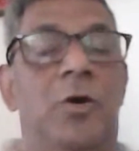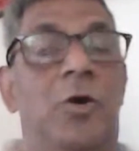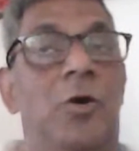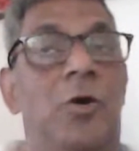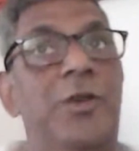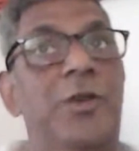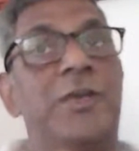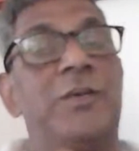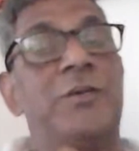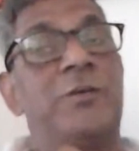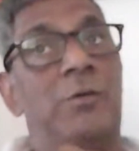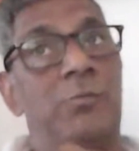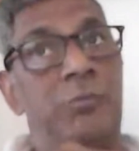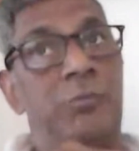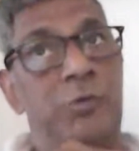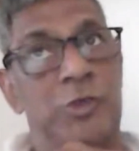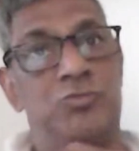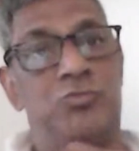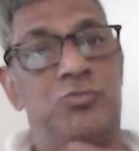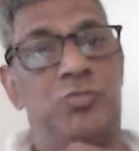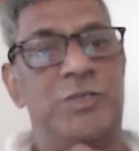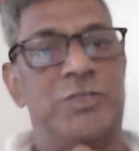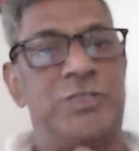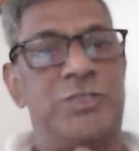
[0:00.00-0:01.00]
Or in
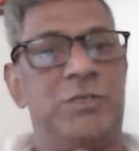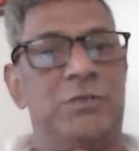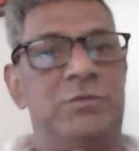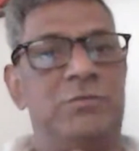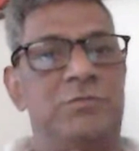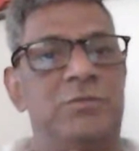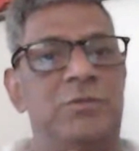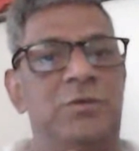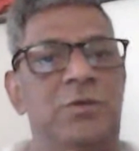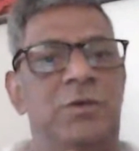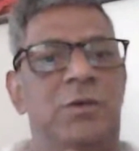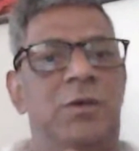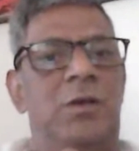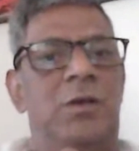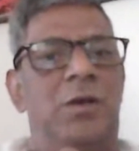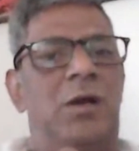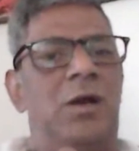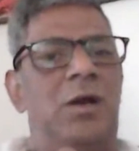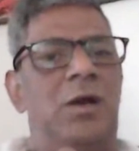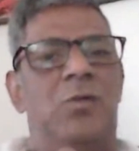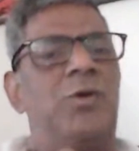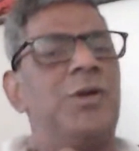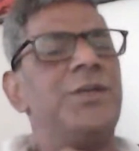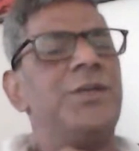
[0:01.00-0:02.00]
WH questions,
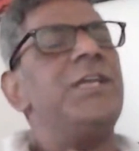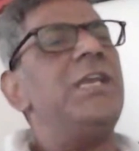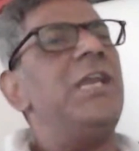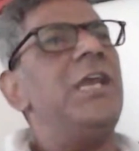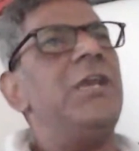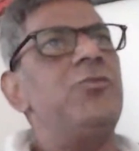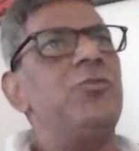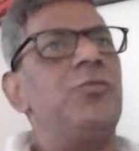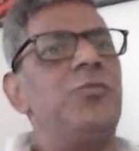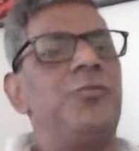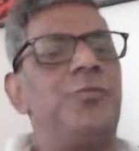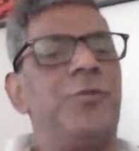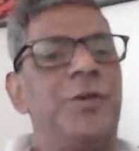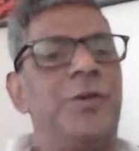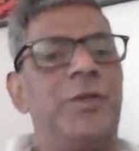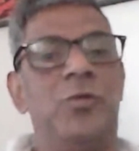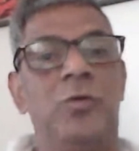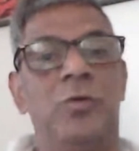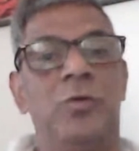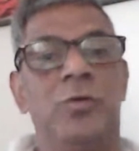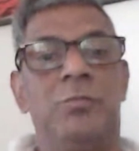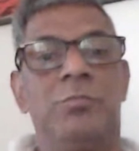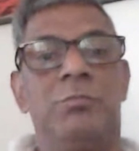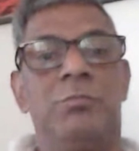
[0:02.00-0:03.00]
what can I do for
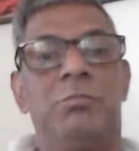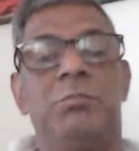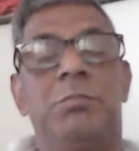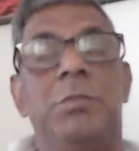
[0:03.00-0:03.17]
you?